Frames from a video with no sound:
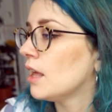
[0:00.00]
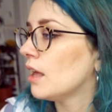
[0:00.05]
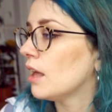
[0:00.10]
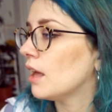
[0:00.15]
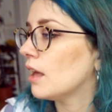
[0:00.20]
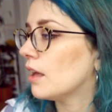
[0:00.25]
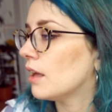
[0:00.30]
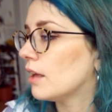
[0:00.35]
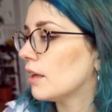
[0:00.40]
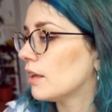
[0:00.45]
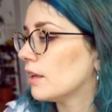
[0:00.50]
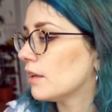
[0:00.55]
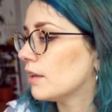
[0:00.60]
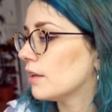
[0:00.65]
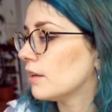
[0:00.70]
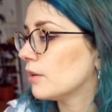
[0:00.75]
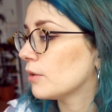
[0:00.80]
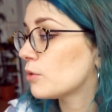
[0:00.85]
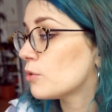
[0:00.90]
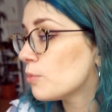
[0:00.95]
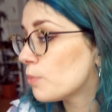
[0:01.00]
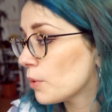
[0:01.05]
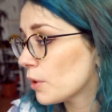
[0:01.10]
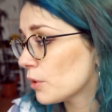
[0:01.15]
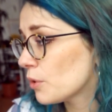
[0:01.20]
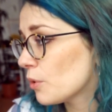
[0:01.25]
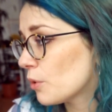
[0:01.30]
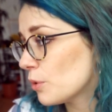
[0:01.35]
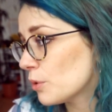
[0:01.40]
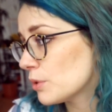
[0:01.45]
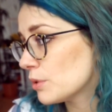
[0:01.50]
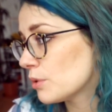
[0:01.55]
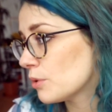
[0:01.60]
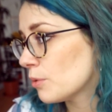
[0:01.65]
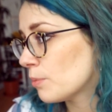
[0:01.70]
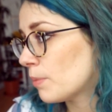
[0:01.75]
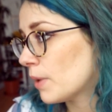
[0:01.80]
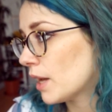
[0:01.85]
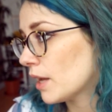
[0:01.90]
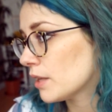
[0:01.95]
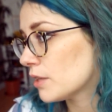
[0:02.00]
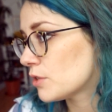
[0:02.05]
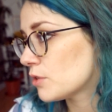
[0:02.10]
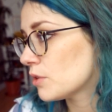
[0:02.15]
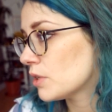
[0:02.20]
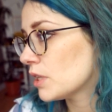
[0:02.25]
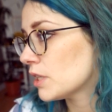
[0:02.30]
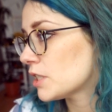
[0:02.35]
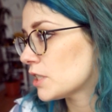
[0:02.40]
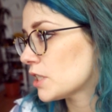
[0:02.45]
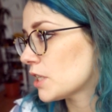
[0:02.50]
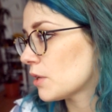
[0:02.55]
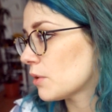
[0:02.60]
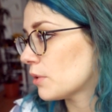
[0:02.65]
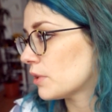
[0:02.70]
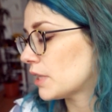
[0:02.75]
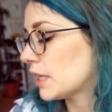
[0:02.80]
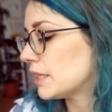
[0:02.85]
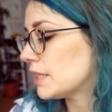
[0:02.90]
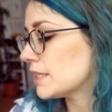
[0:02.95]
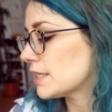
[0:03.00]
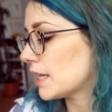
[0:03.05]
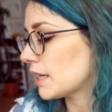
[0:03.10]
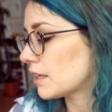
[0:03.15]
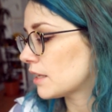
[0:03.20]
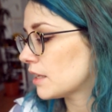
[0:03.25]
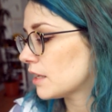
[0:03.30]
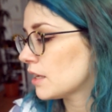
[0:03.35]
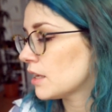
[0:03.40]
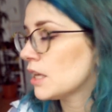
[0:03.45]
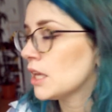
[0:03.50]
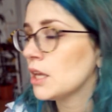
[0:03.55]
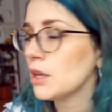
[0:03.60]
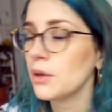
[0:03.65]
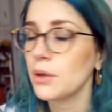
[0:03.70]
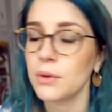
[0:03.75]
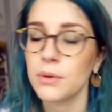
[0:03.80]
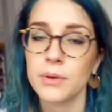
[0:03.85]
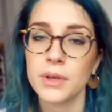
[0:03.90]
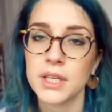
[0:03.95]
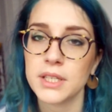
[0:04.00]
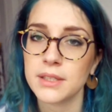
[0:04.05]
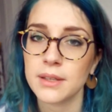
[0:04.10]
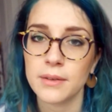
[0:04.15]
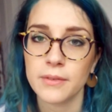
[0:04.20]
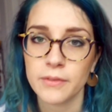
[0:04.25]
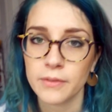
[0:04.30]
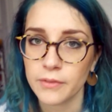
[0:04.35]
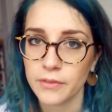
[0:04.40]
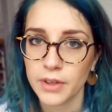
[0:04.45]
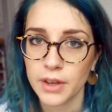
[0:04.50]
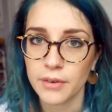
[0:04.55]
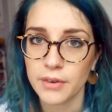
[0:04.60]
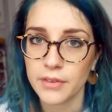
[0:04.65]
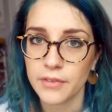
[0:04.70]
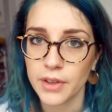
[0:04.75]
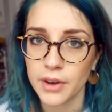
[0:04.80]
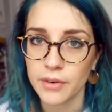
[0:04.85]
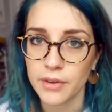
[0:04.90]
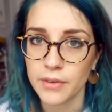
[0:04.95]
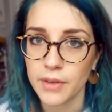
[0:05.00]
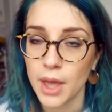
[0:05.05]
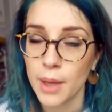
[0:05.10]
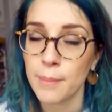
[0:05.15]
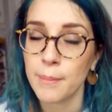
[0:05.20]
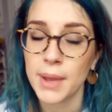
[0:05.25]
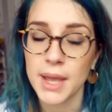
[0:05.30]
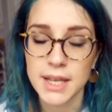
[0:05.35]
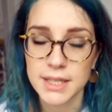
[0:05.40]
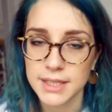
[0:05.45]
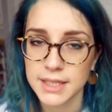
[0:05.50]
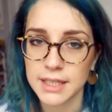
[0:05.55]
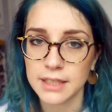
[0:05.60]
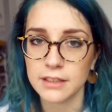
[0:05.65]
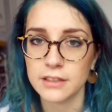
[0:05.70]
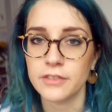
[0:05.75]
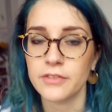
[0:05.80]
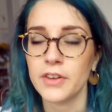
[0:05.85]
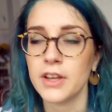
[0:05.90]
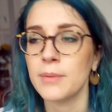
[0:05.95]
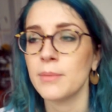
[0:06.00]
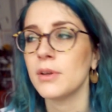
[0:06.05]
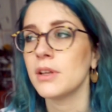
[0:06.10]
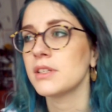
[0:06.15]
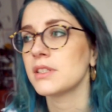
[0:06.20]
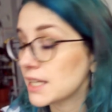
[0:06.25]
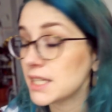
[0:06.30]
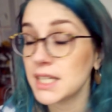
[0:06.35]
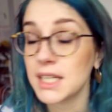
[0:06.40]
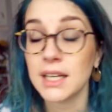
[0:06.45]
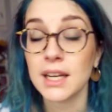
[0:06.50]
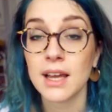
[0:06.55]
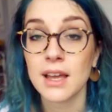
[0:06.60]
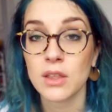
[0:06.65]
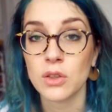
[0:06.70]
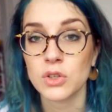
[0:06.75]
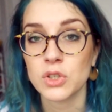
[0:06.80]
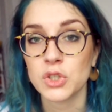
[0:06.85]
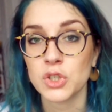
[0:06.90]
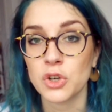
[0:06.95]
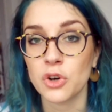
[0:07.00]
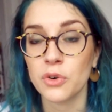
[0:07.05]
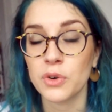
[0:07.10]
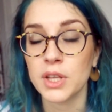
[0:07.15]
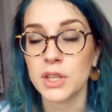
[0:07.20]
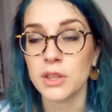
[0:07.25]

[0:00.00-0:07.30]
Le Coupeur de Roseau by Junichiro Tanizaki, who is very, very amazingly famous. I did like the story.